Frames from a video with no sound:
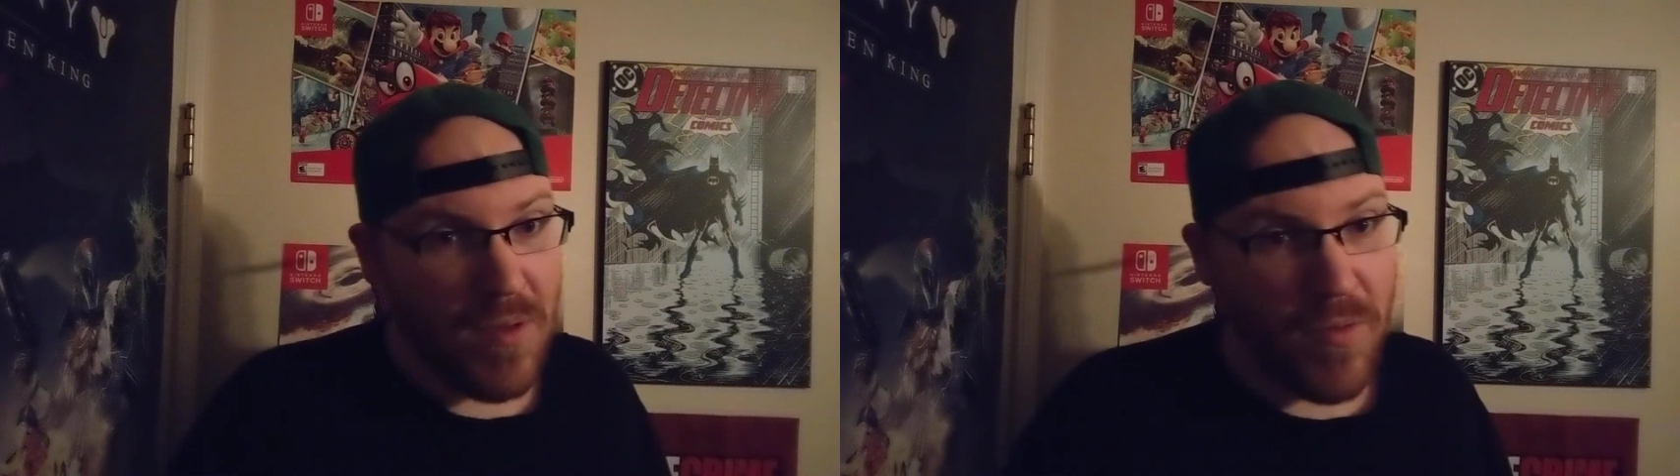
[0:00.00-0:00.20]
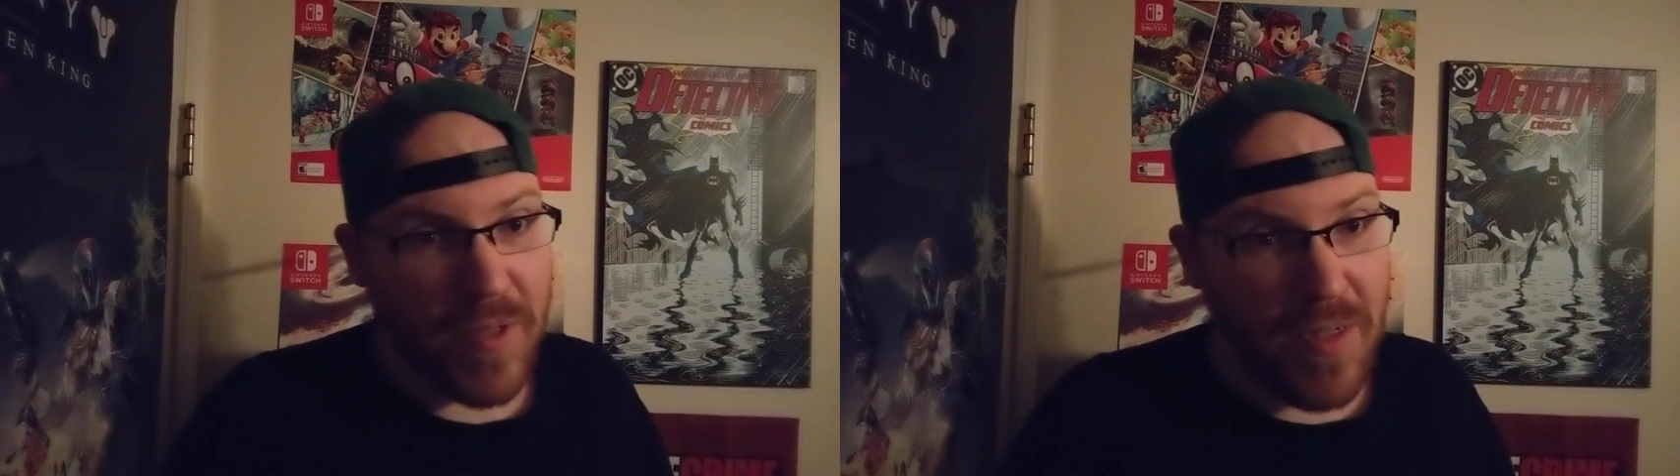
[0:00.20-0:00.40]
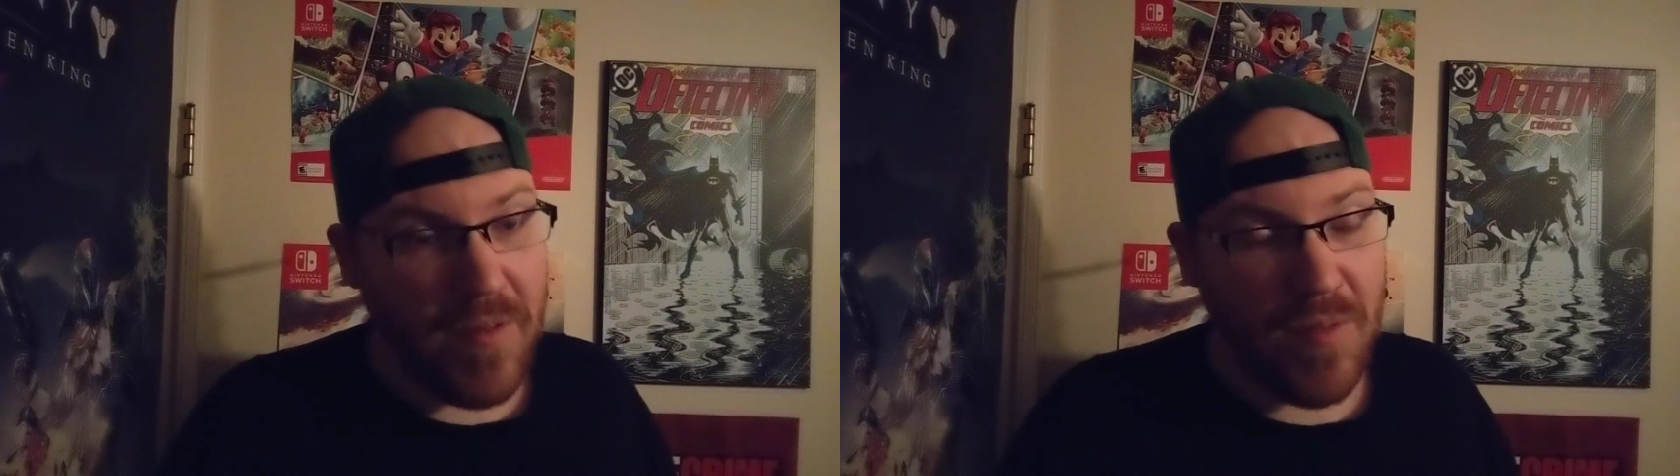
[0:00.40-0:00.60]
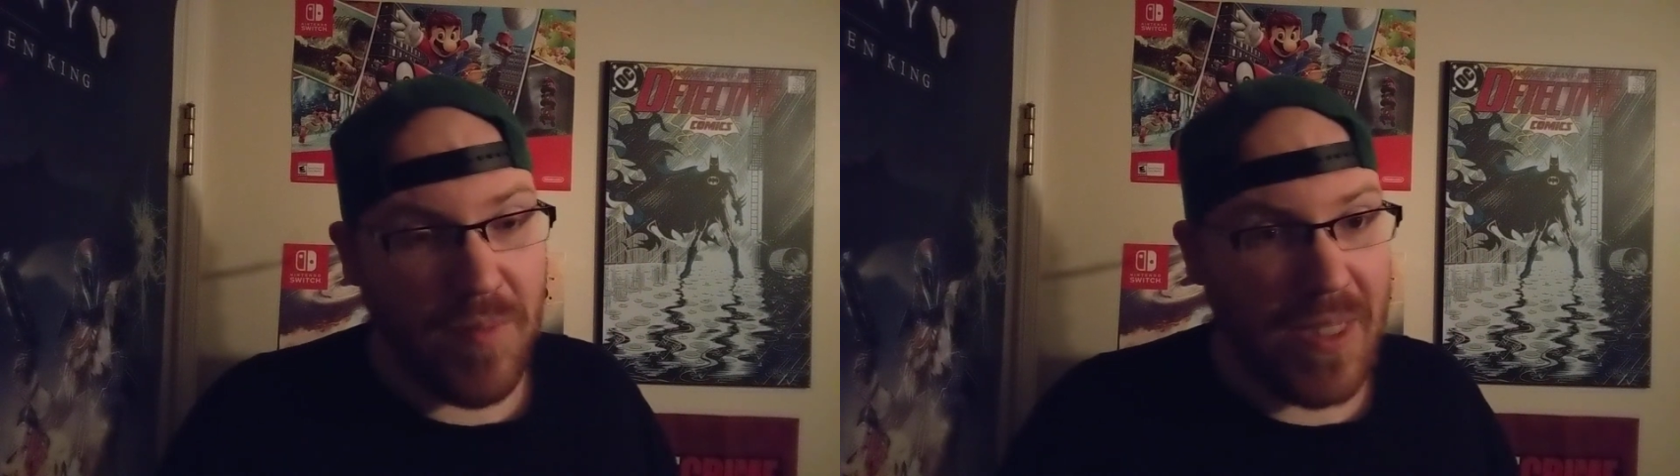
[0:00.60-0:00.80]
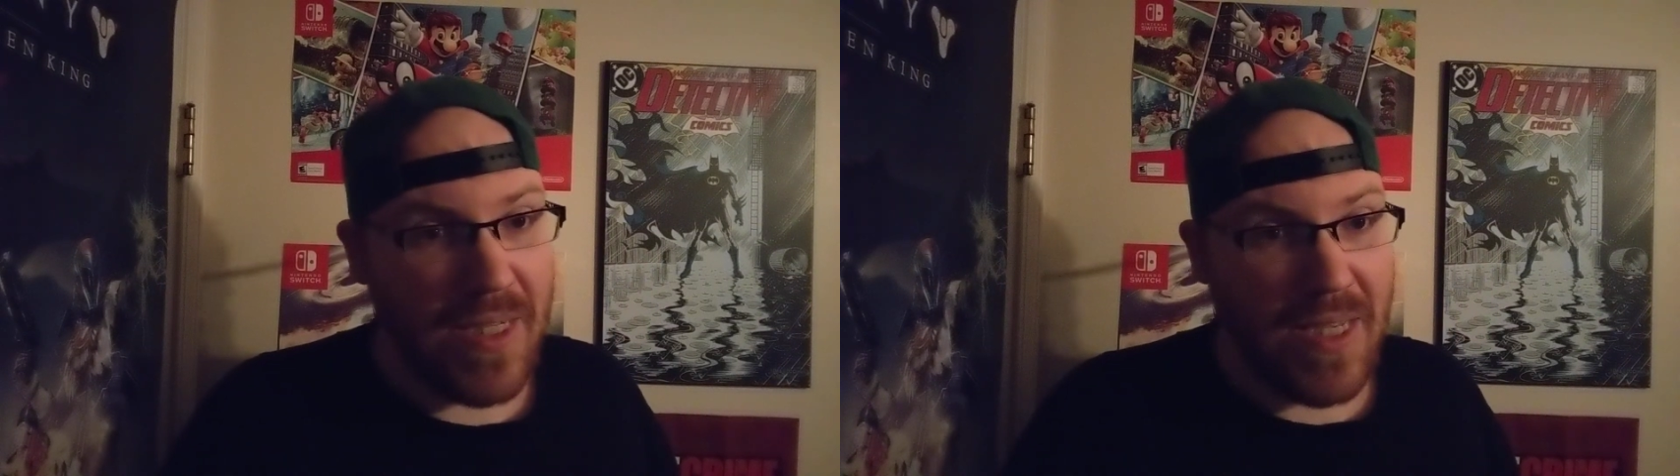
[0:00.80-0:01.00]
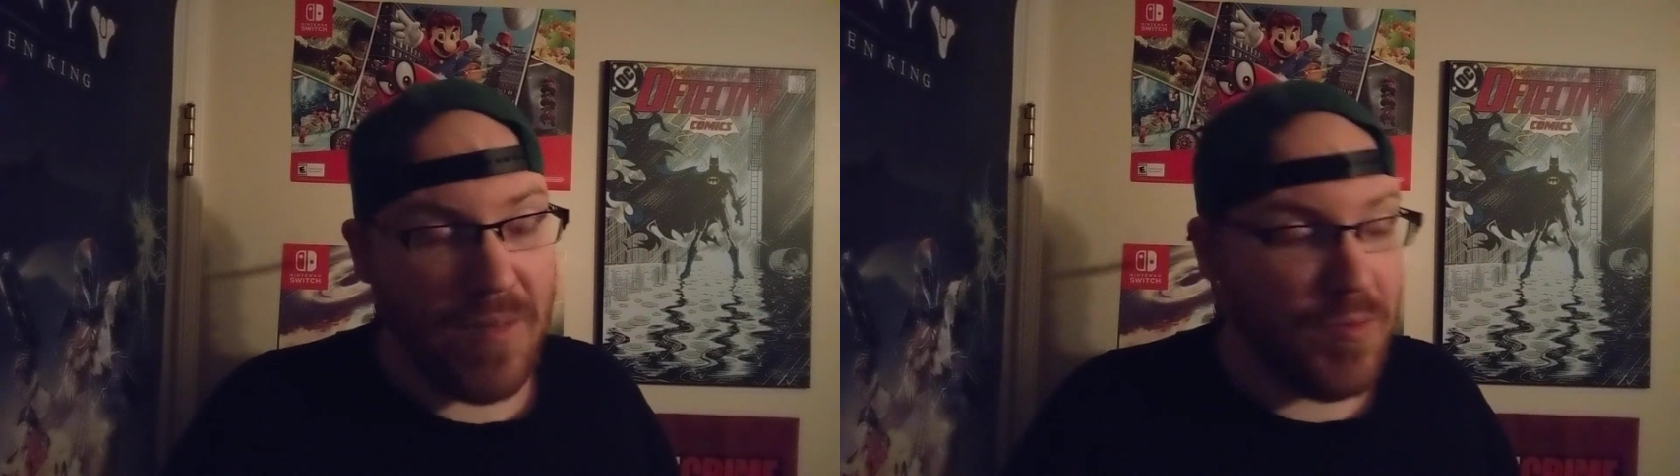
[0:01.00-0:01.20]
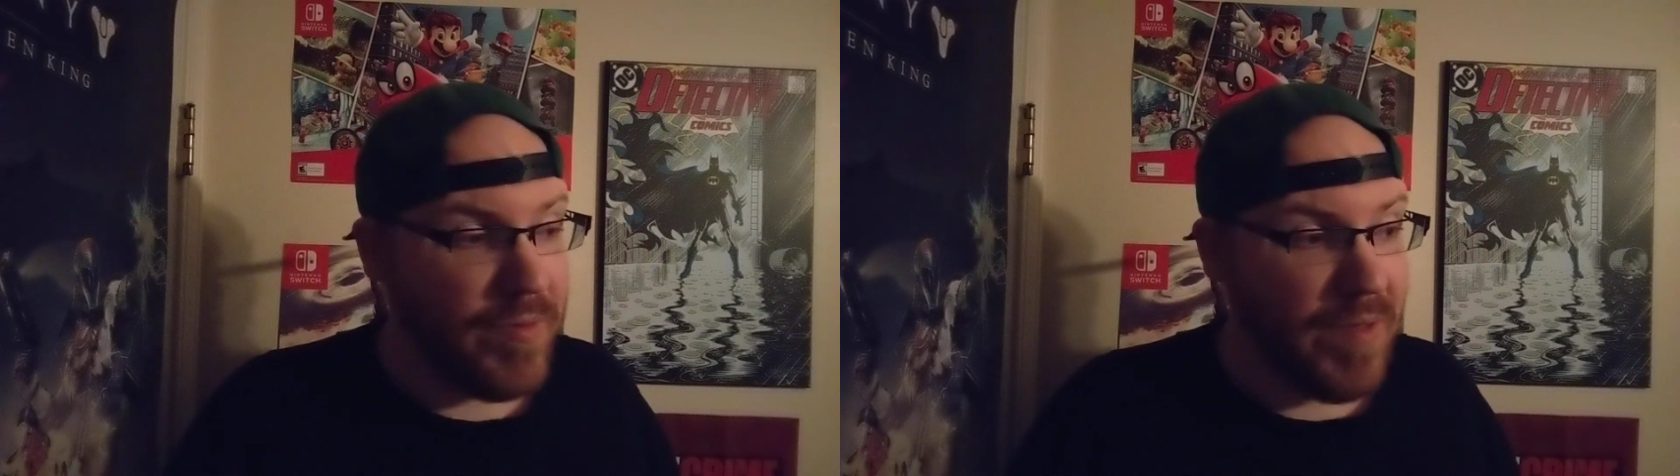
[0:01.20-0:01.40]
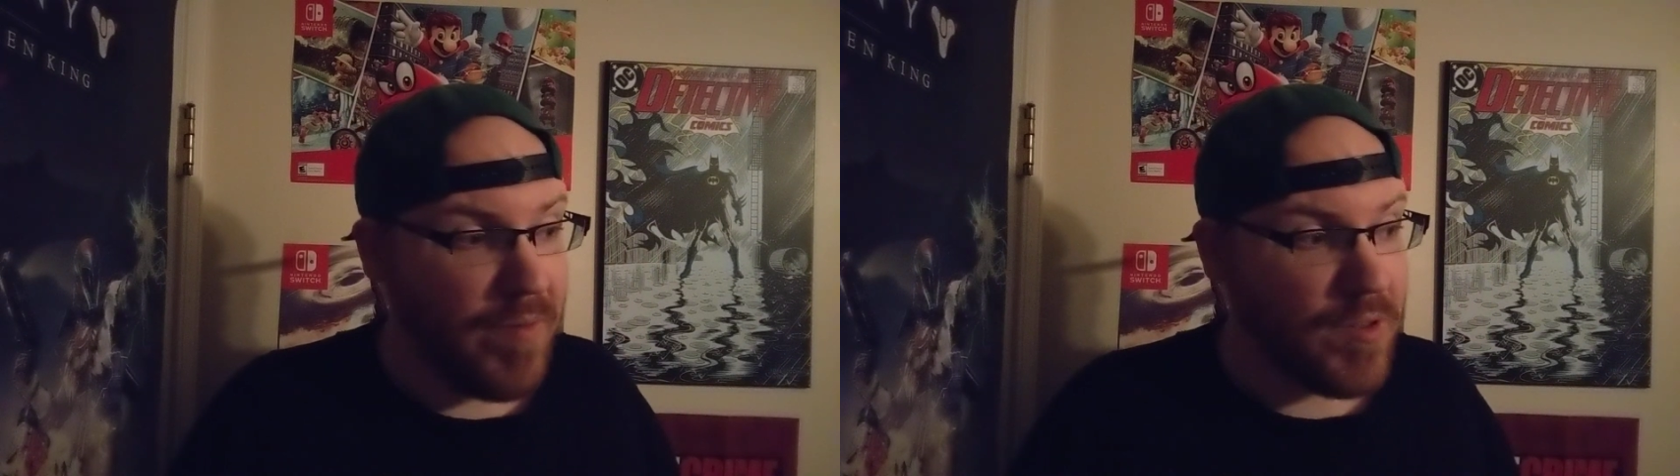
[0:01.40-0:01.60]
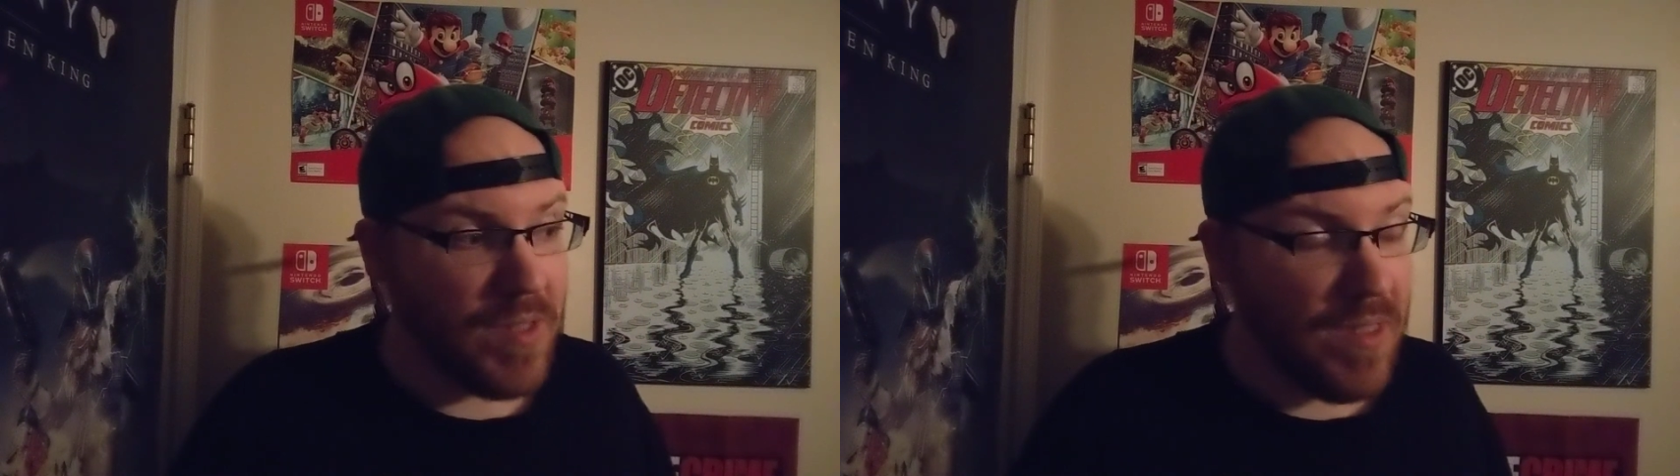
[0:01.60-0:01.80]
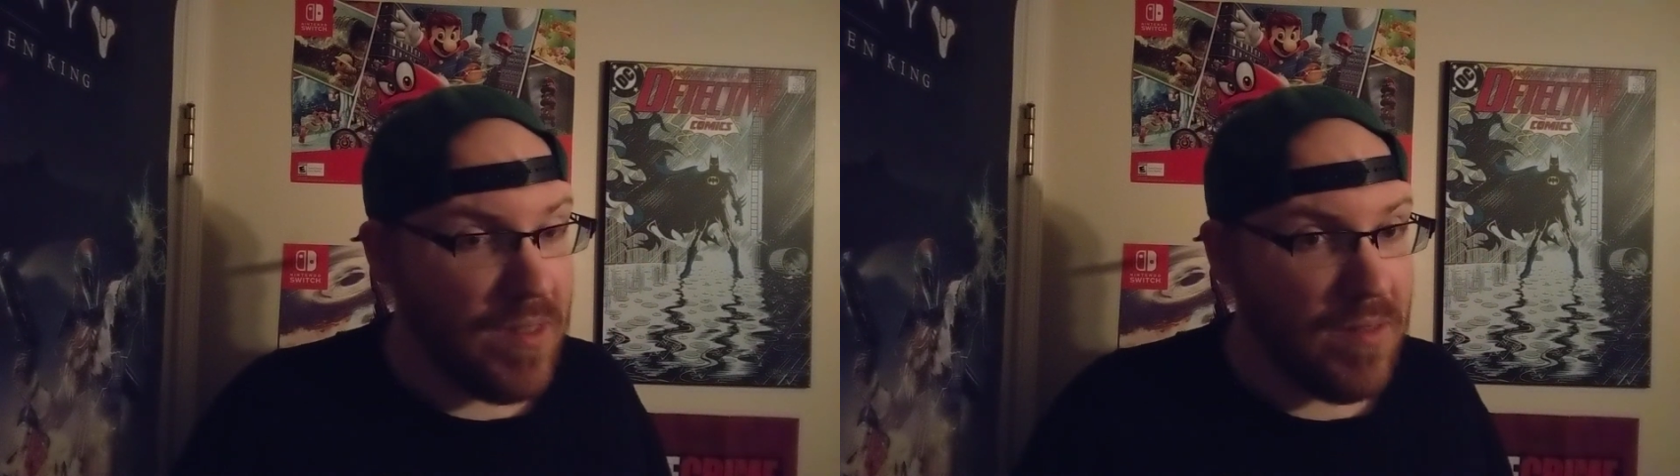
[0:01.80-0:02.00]
three of them being games we've never
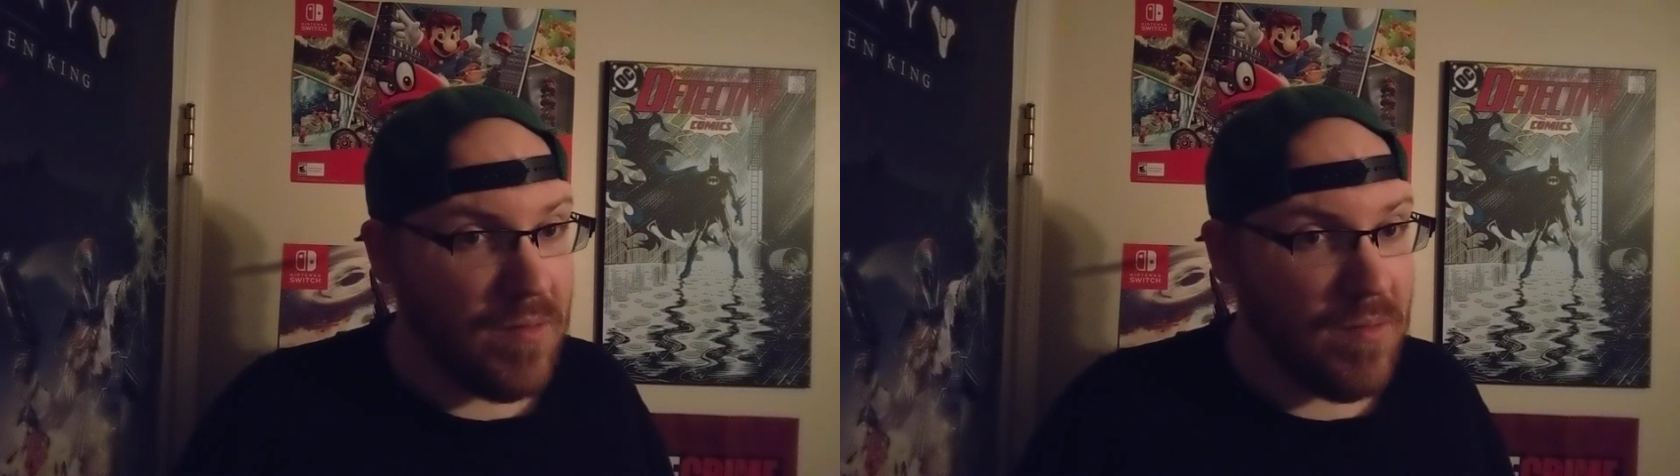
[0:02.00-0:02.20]
seen,